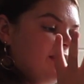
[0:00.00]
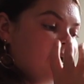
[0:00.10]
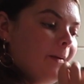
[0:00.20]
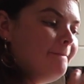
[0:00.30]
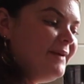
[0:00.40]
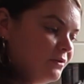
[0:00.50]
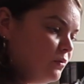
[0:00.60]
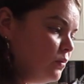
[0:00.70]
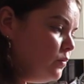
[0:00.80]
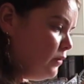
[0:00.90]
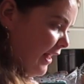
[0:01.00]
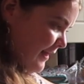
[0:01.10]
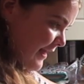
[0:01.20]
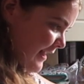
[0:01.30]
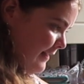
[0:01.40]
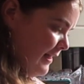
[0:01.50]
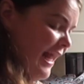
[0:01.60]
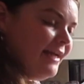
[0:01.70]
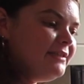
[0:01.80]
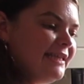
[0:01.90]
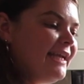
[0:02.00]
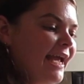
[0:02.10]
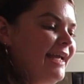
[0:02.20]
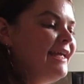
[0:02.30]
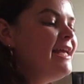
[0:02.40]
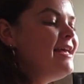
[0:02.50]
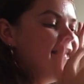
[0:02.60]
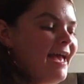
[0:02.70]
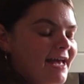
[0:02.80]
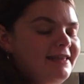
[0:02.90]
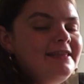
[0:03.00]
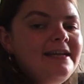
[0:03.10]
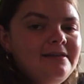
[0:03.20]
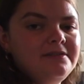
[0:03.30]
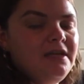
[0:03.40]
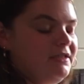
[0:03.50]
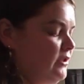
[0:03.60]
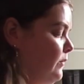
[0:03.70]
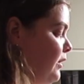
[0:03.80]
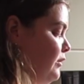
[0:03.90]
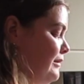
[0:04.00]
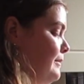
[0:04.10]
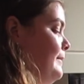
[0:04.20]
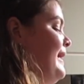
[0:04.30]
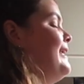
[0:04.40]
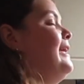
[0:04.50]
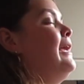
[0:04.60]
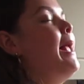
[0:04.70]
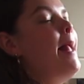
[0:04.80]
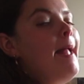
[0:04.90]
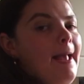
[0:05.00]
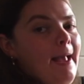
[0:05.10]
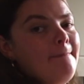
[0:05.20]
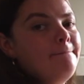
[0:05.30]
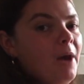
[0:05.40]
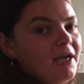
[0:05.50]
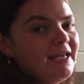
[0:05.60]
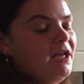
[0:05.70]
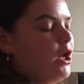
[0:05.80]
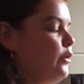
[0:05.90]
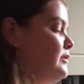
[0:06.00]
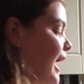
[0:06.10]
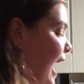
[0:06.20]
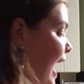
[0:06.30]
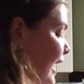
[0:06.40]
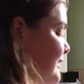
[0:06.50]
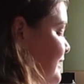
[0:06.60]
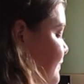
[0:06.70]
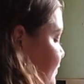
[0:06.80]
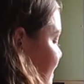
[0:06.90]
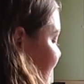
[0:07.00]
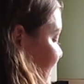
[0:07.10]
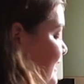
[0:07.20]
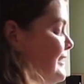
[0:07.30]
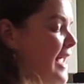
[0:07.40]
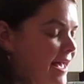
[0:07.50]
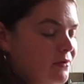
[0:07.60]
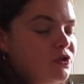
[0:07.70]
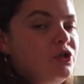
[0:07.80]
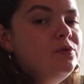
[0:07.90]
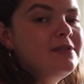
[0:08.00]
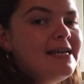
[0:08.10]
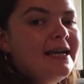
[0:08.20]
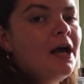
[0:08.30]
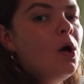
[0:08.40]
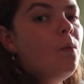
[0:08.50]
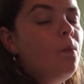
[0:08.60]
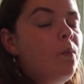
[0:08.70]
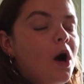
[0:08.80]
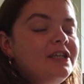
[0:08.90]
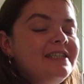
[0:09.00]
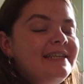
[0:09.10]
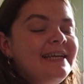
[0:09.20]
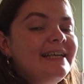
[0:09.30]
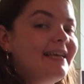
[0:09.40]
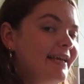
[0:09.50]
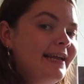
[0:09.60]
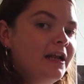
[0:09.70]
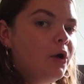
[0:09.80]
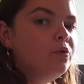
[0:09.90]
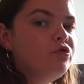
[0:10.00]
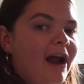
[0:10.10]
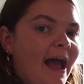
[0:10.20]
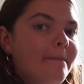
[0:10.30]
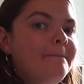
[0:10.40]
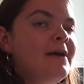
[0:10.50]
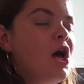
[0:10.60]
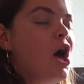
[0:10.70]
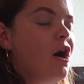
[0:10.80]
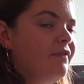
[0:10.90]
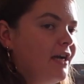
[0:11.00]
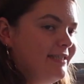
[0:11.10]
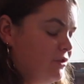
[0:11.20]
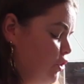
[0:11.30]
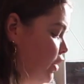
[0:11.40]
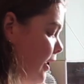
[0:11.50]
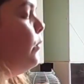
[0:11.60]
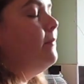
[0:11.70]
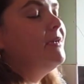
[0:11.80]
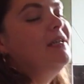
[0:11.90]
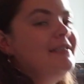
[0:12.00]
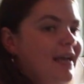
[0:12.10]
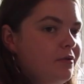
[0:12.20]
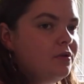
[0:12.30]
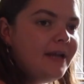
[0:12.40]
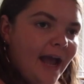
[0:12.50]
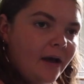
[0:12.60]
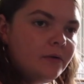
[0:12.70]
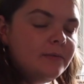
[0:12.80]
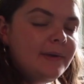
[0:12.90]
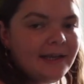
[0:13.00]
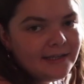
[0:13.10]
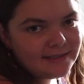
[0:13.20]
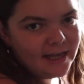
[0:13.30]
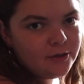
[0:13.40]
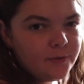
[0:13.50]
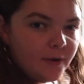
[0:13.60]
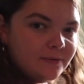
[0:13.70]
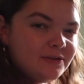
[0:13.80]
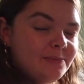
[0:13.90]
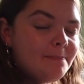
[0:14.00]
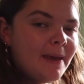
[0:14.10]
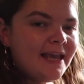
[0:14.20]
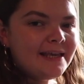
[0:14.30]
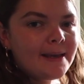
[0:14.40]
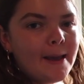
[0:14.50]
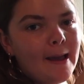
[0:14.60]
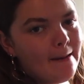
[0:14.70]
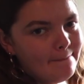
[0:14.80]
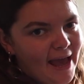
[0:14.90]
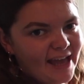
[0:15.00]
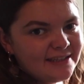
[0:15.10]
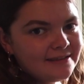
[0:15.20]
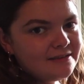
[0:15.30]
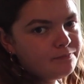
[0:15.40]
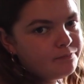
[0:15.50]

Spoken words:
the middle, like the layers of the cake, and the outside. So we're going to be making a bucket load, and it entails using 1 kilogram of icing sugar. What I'm going to tell you now is that you're going to make a mess.